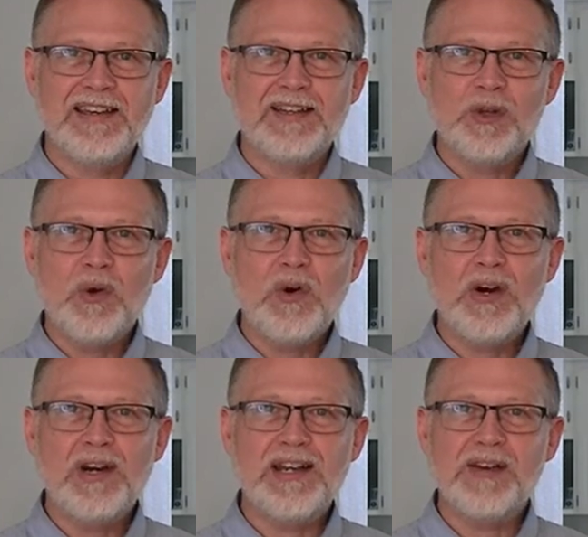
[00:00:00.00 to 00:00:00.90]

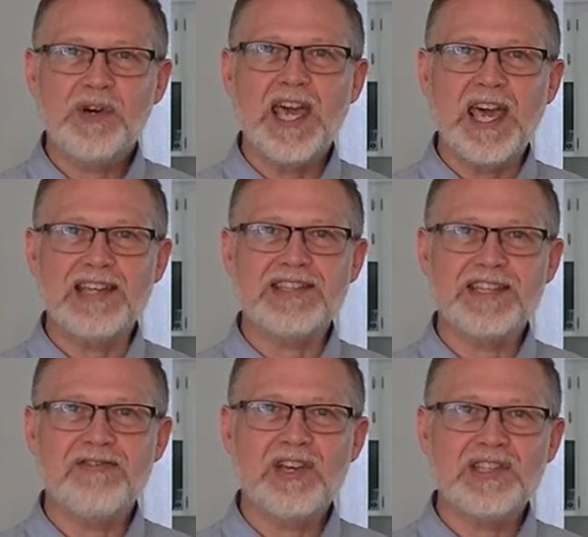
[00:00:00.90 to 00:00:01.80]
Lord, we
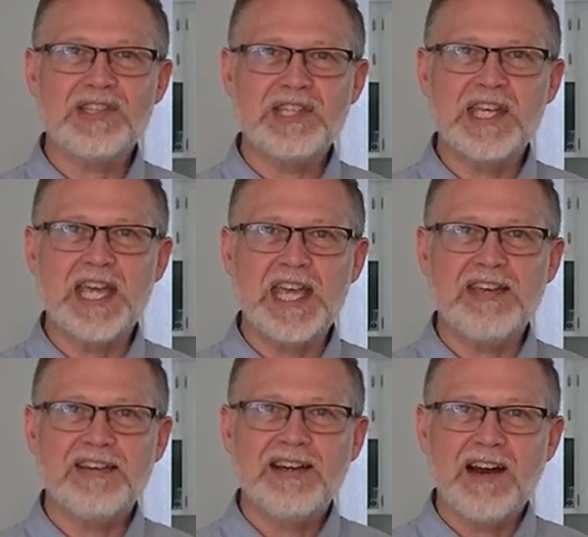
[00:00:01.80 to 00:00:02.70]
ask, give us this
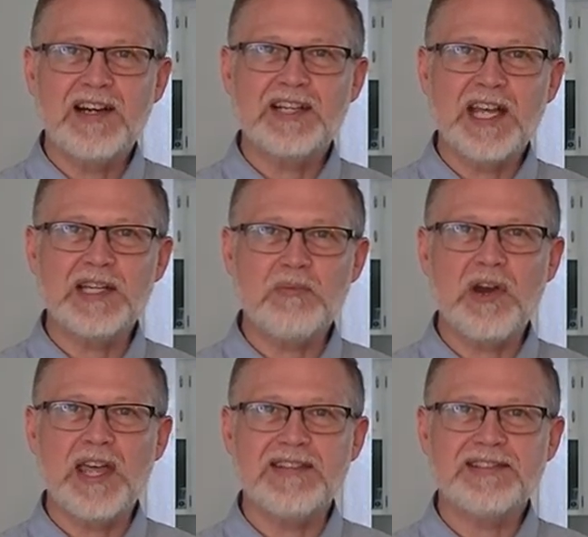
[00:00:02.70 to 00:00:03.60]
day our daily
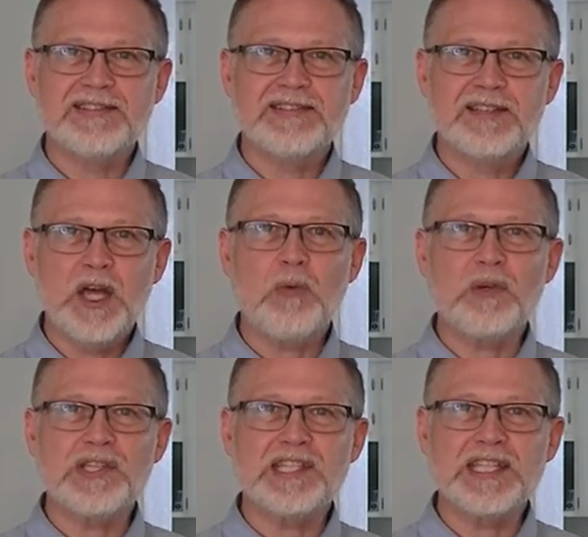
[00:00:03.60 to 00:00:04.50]
bread. Help
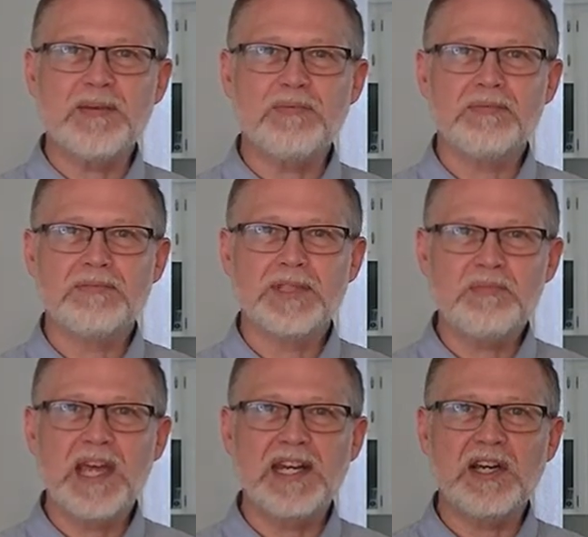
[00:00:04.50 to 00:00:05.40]
us to keep
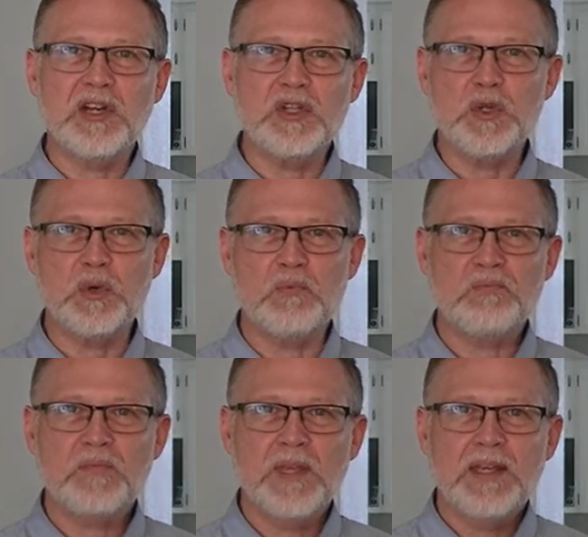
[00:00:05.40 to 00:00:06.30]
depending on you.
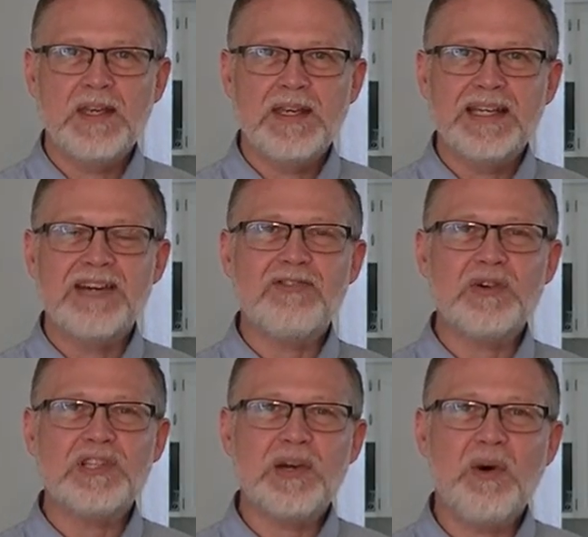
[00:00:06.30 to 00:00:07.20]
Now
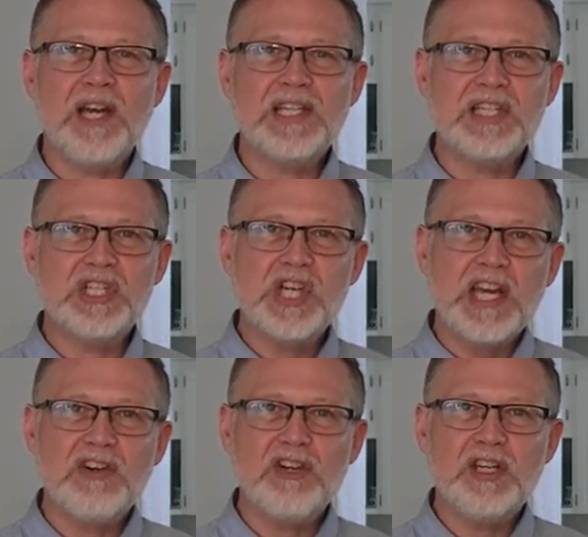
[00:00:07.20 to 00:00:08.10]
folks, I want you to
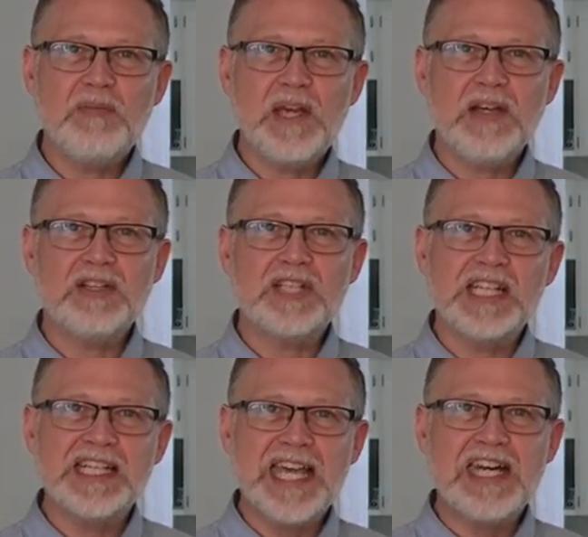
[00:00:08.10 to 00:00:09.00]
check your email a
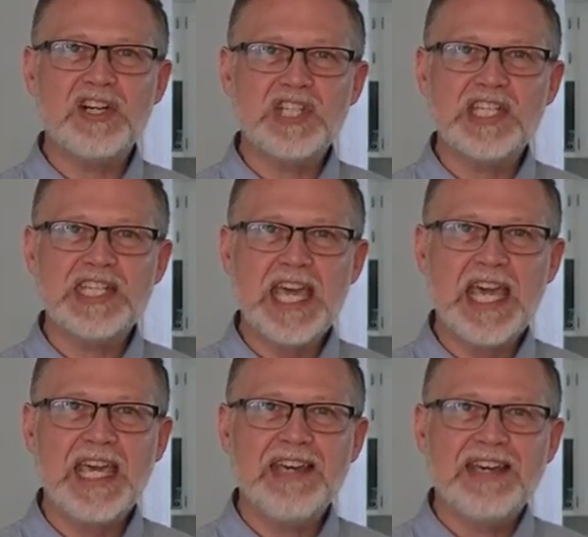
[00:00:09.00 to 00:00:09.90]
little later
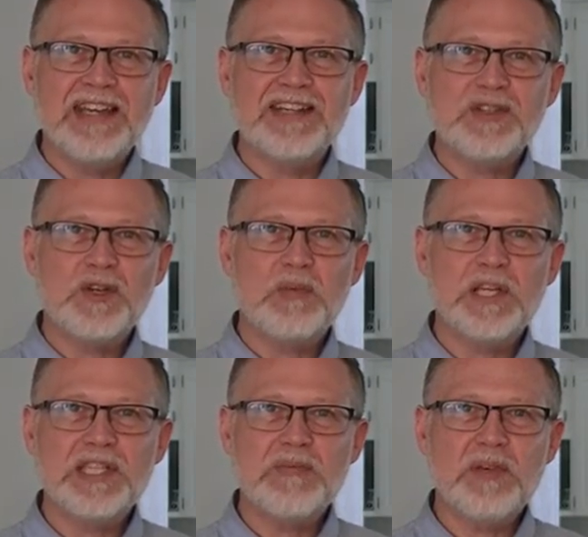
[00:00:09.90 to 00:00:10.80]
today. There's going to
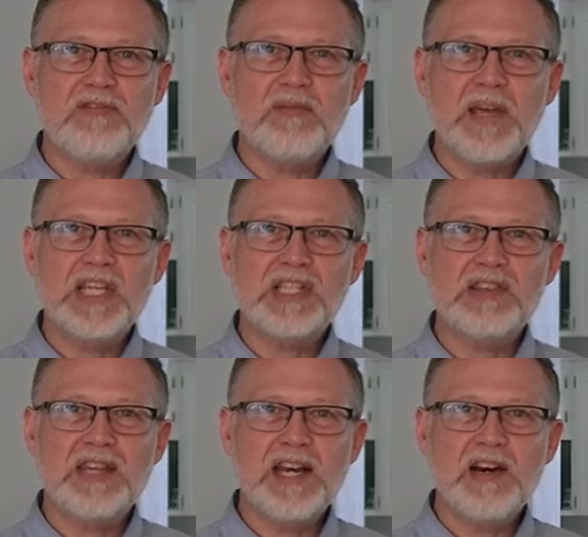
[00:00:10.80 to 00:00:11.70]
be some
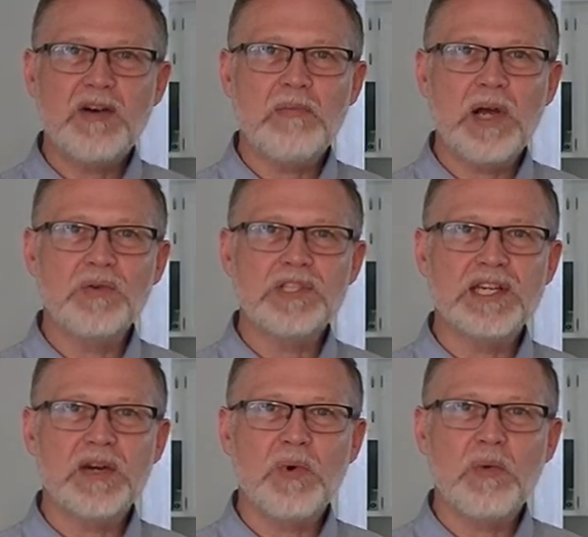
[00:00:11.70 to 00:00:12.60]
information there about
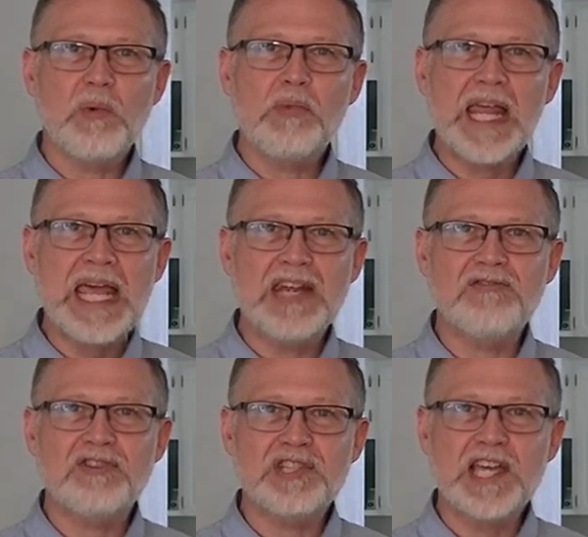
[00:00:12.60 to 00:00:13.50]
uh, what we're
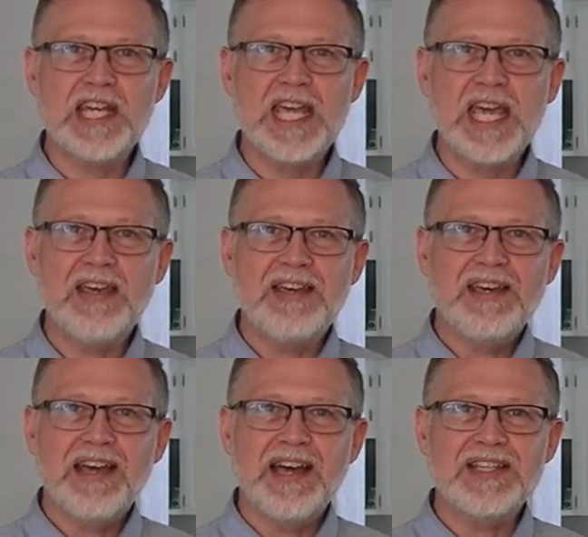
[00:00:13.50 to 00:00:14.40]
planning for Sunday.
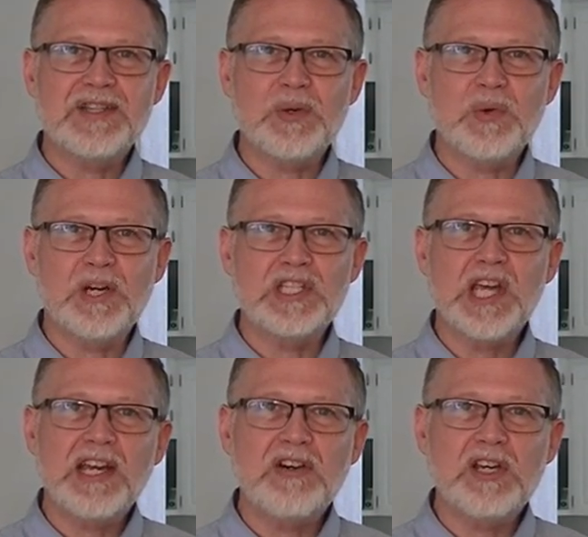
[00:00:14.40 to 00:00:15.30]
Uh, so uh,
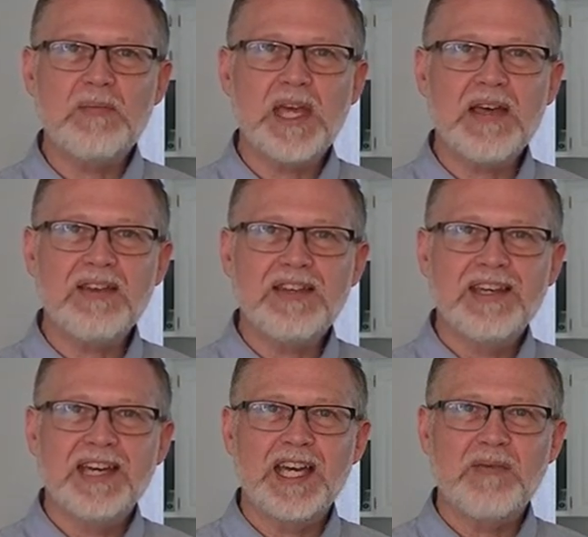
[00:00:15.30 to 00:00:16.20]
check your email.
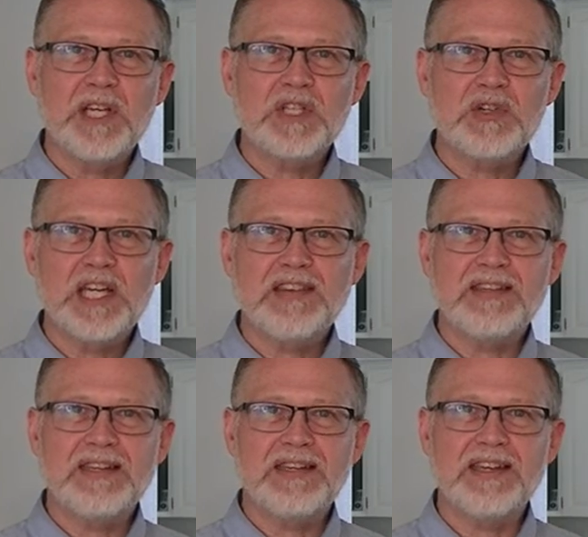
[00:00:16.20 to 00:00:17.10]
Uh, make sure you get
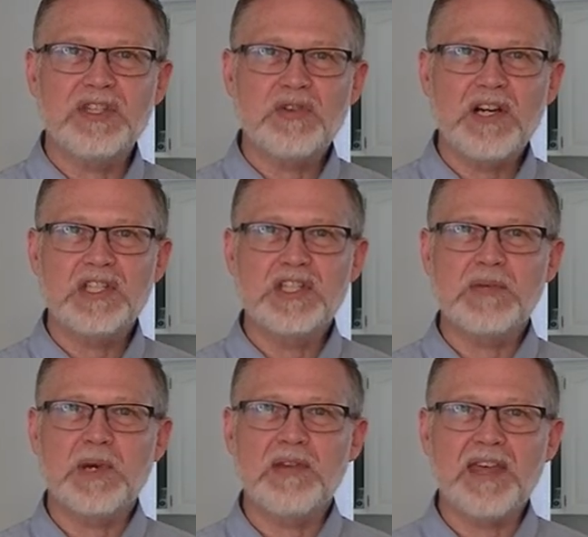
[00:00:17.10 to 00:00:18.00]
the
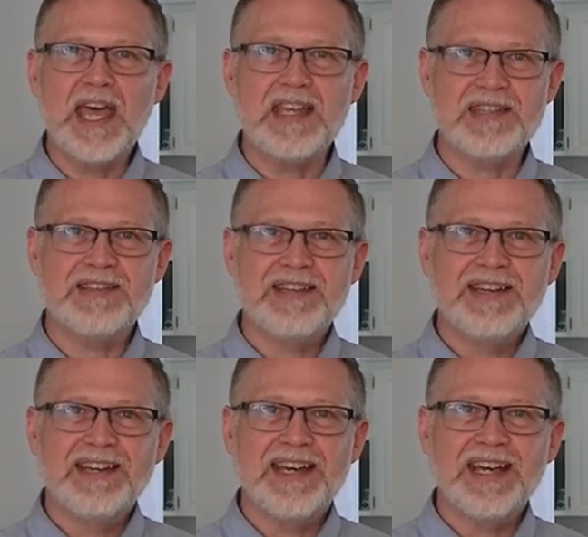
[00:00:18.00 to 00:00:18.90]
instructions about that.
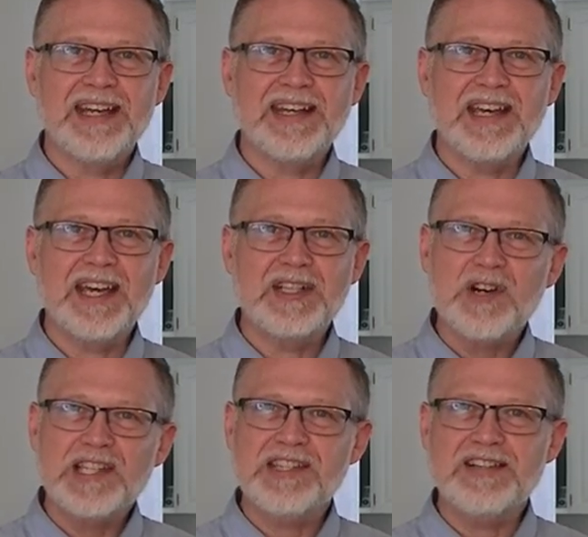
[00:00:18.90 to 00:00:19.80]
And uh, I
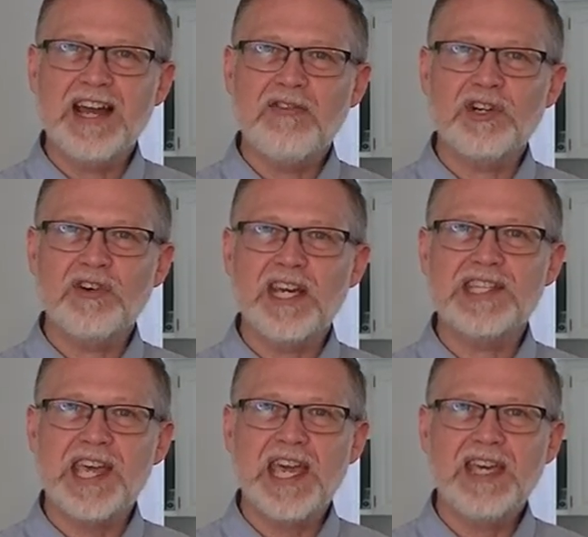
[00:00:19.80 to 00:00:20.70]
trust that you're having a
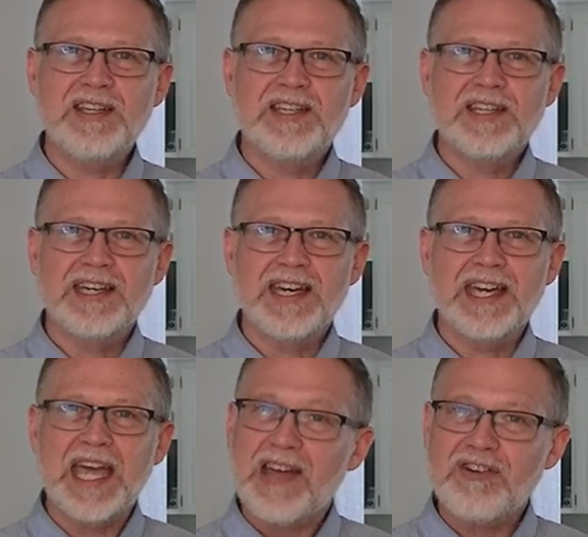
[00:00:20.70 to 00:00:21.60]
great day.
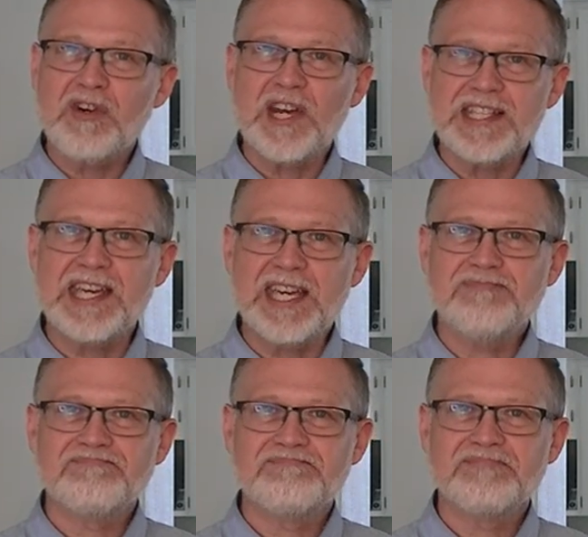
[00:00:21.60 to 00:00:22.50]
Uh, have a great
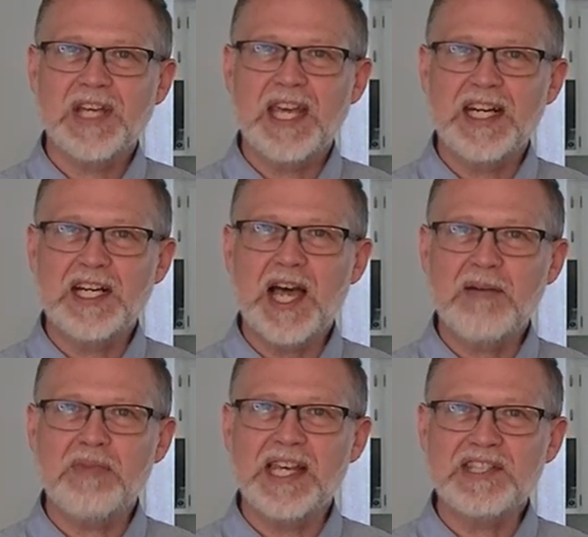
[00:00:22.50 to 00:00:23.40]
day and
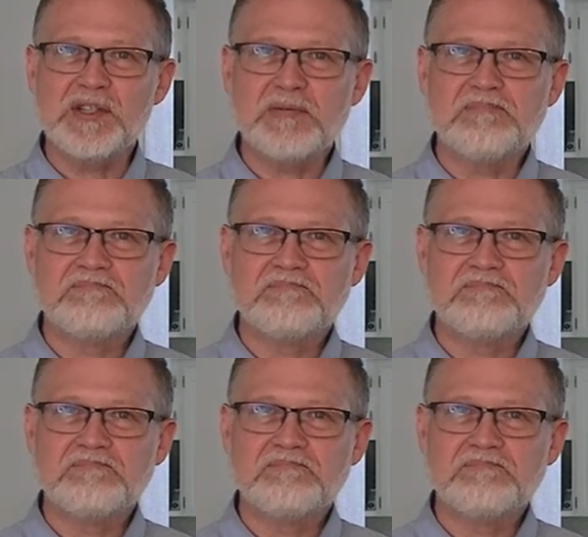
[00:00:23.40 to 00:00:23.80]
God bless you.